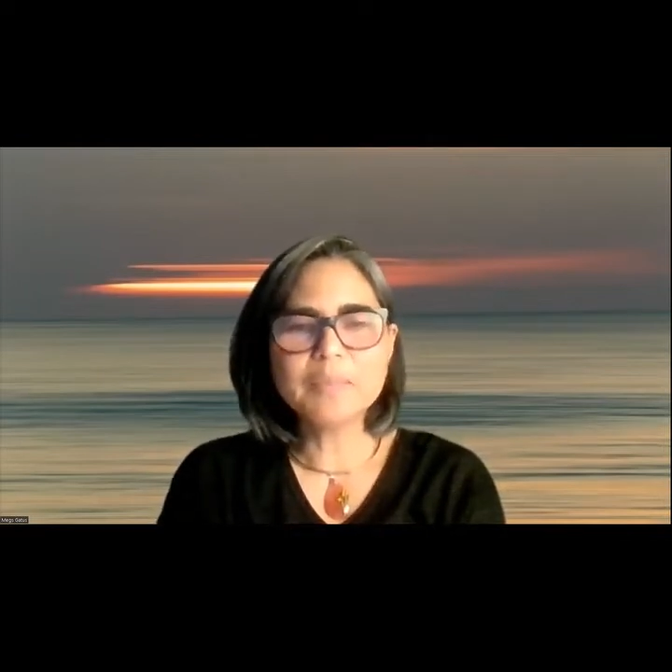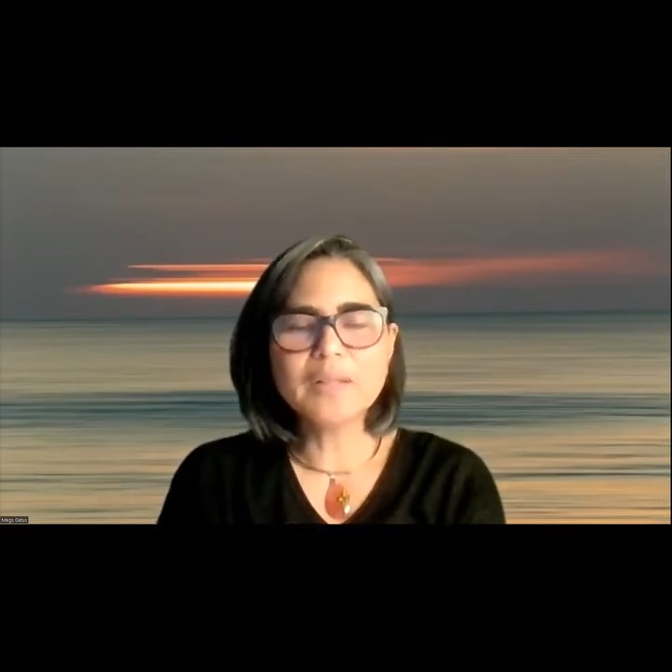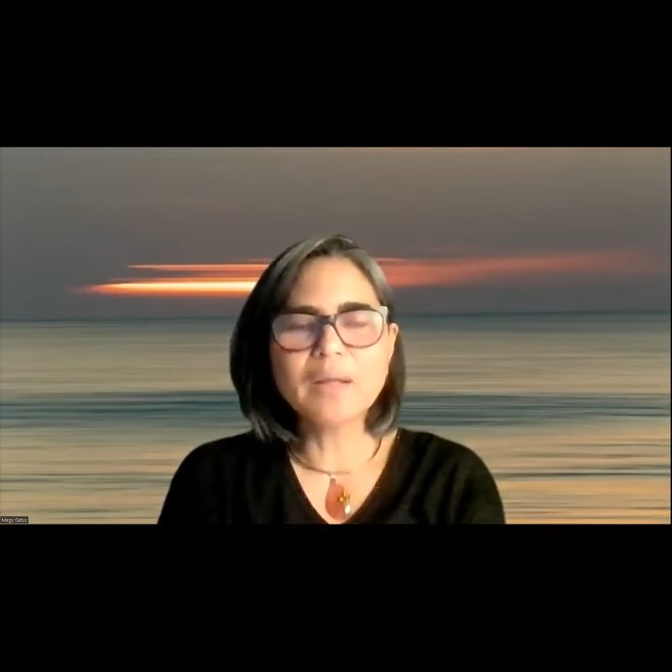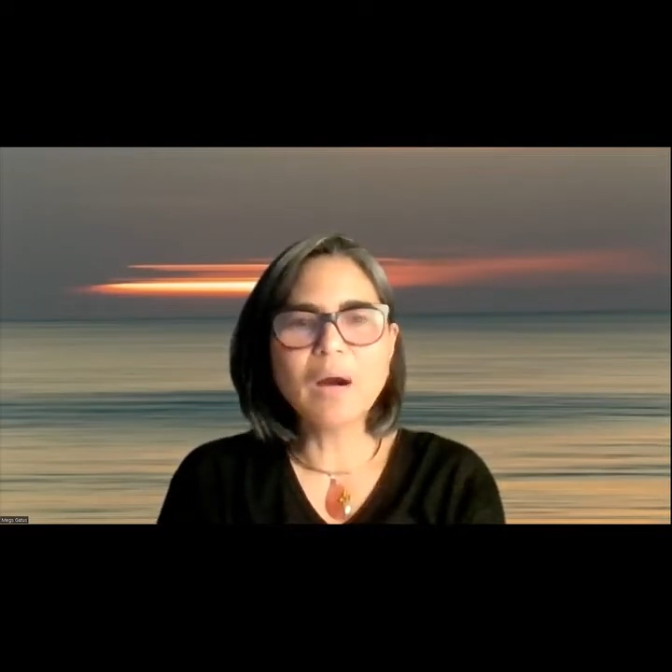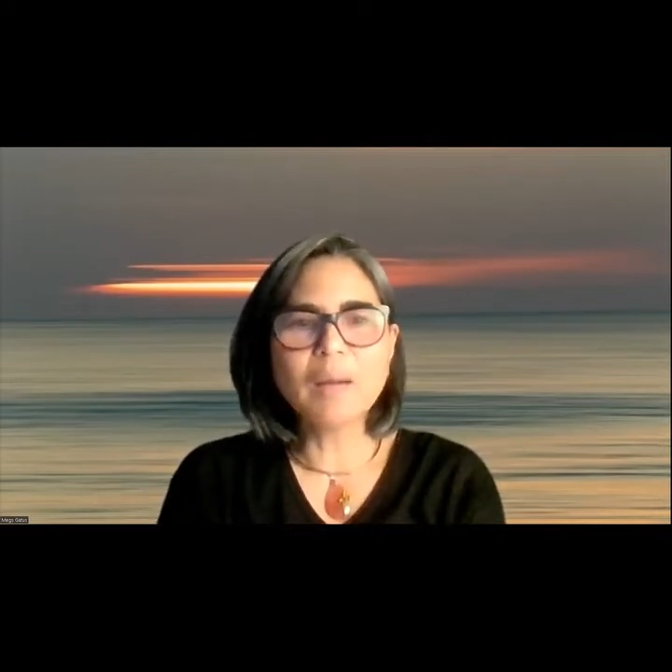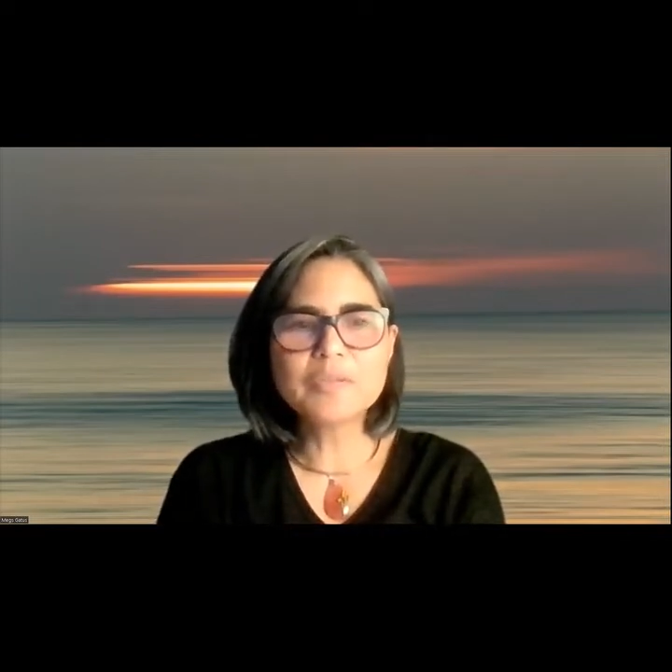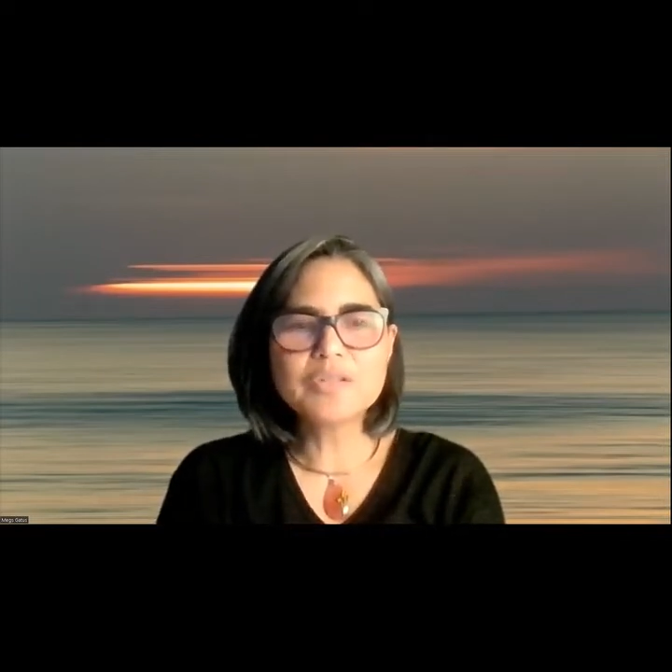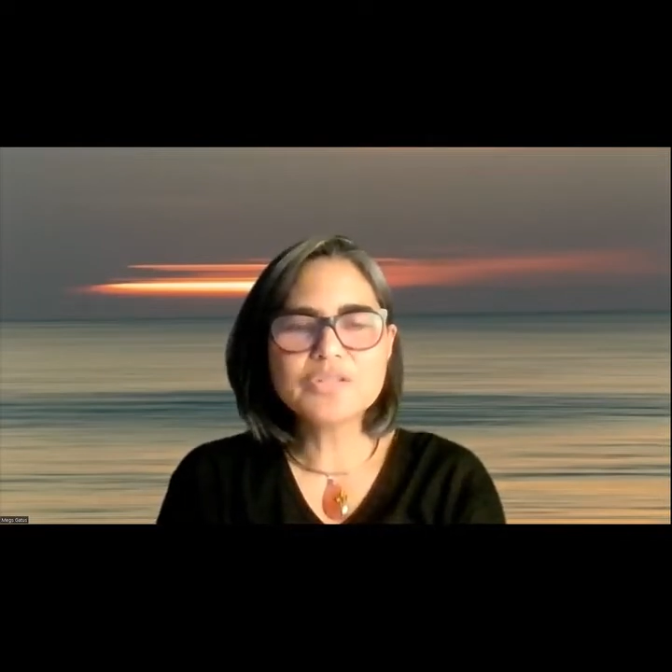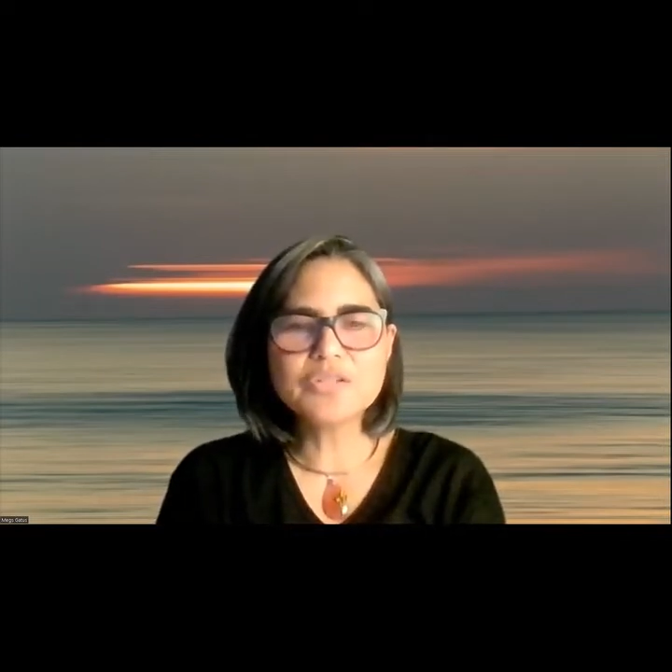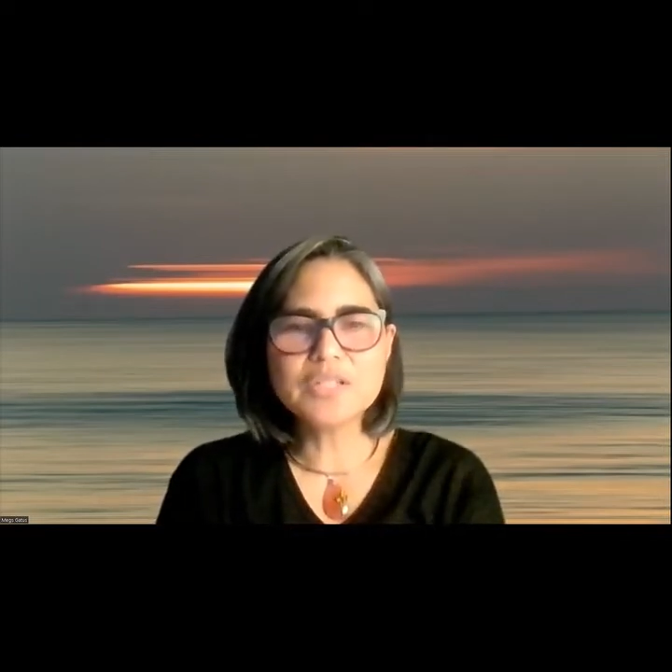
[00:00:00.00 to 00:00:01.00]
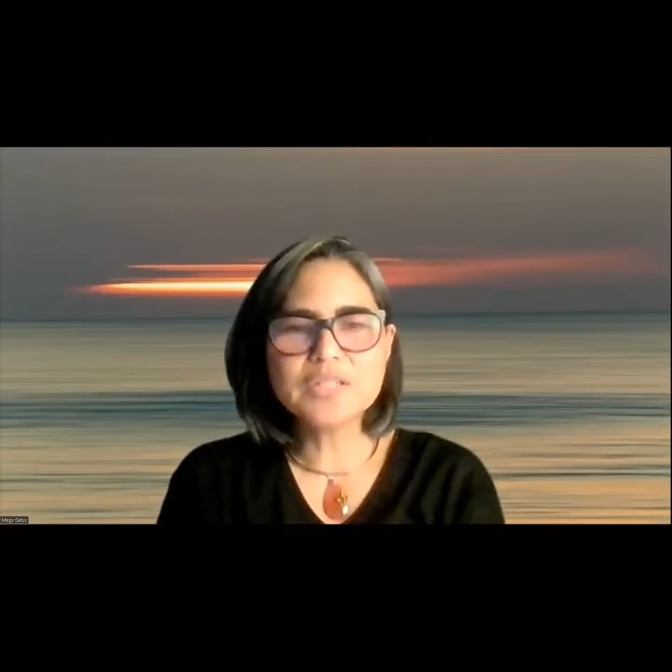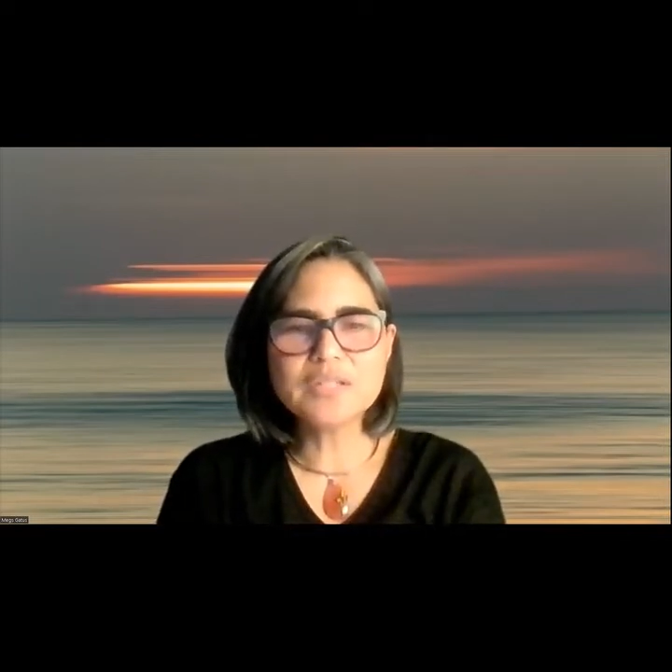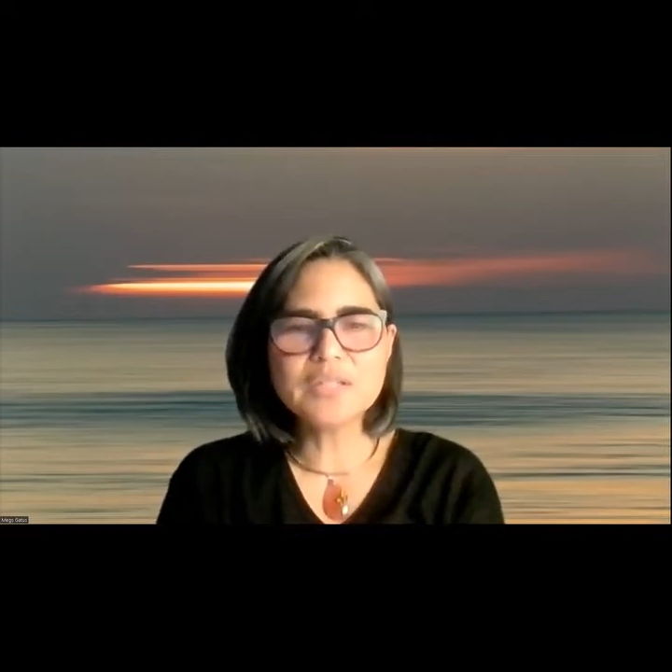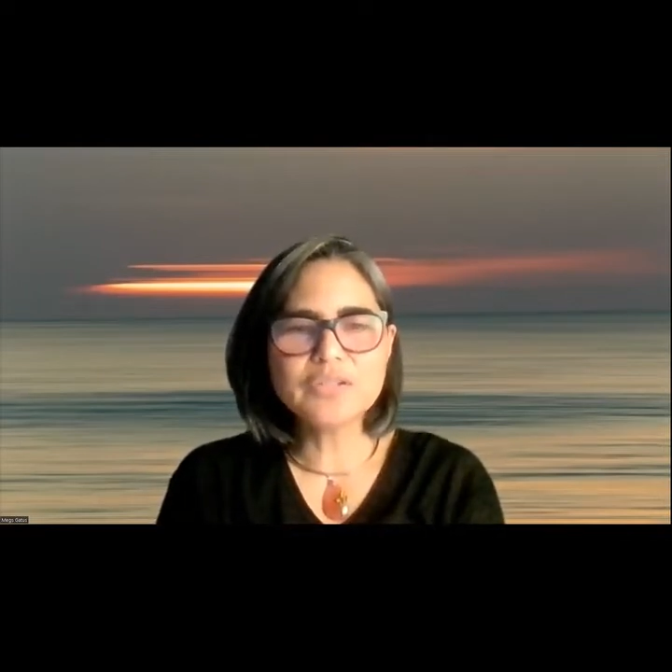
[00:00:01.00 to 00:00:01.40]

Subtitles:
the opportunity